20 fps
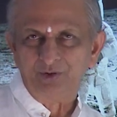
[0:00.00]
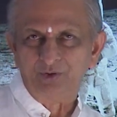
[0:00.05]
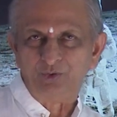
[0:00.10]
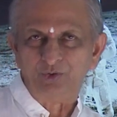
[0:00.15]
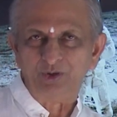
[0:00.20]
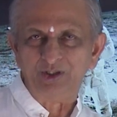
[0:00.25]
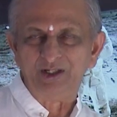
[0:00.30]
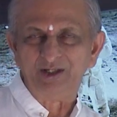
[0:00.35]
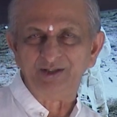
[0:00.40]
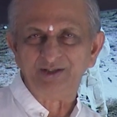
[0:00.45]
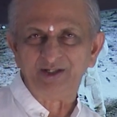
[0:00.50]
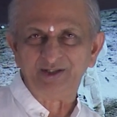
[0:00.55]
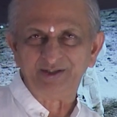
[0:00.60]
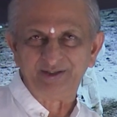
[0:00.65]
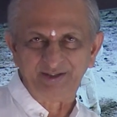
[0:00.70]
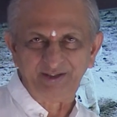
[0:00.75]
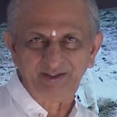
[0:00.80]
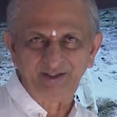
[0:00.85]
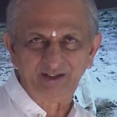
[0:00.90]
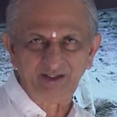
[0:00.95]
Only on that
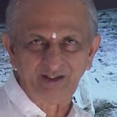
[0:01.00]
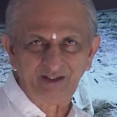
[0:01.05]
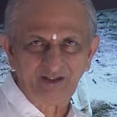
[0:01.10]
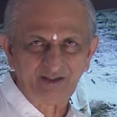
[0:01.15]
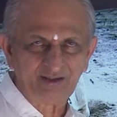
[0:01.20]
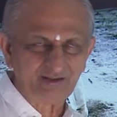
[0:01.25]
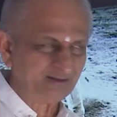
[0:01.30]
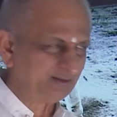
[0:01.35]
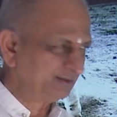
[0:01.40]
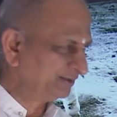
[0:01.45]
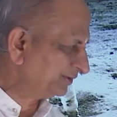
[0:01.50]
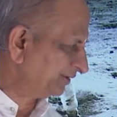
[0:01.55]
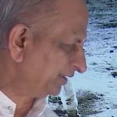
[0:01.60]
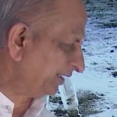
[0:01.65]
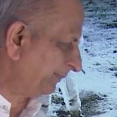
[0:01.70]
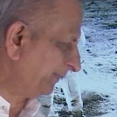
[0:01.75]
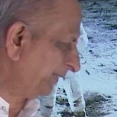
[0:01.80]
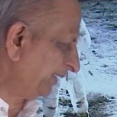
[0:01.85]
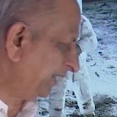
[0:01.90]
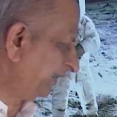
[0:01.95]
year,
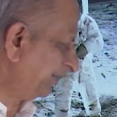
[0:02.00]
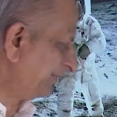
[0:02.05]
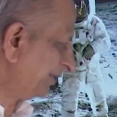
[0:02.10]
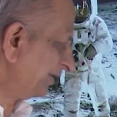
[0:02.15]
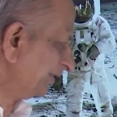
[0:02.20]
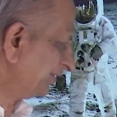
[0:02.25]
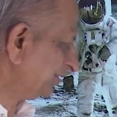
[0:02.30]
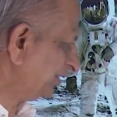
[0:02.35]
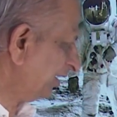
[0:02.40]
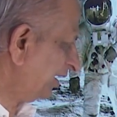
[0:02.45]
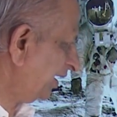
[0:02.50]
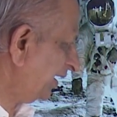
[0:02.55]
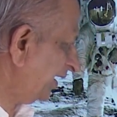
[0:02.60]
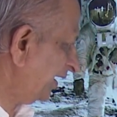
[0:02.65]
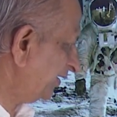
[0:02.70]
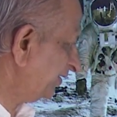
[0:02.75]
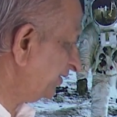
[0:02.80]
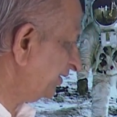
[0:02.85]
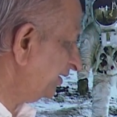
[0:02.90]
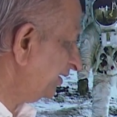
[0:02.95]
they made what is called
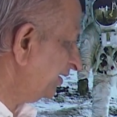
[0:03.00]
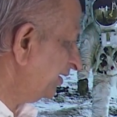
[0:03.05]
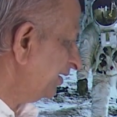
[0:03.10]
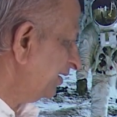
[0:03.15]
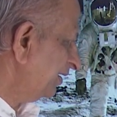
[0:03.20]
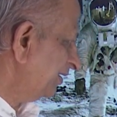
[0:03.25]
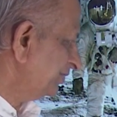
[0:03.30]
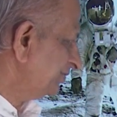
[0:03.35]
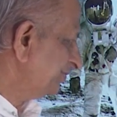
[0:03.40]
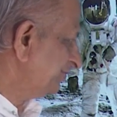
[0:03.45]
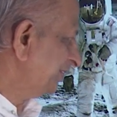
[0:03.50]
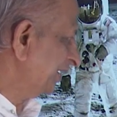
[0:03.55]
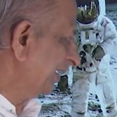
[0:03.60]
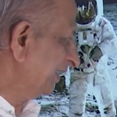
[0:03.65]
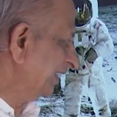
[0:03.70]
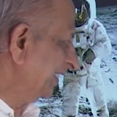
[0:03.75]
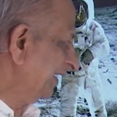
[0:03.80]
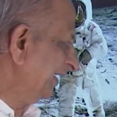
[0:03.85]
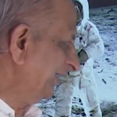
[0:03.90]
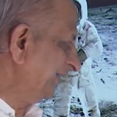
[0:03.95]
as
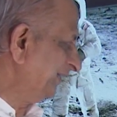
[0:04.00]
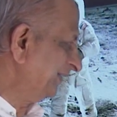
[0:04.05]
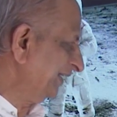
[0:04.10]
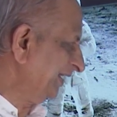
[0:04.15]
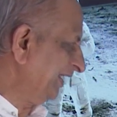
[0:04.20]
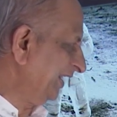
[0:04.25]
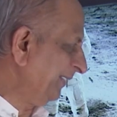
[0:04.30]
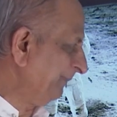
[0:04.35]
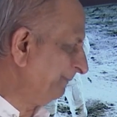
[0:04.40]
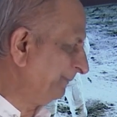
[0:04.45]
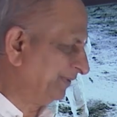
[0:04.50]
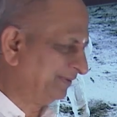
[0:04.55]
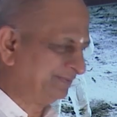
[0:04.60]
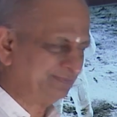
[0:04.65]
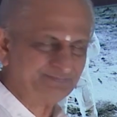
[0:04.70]
giant leap.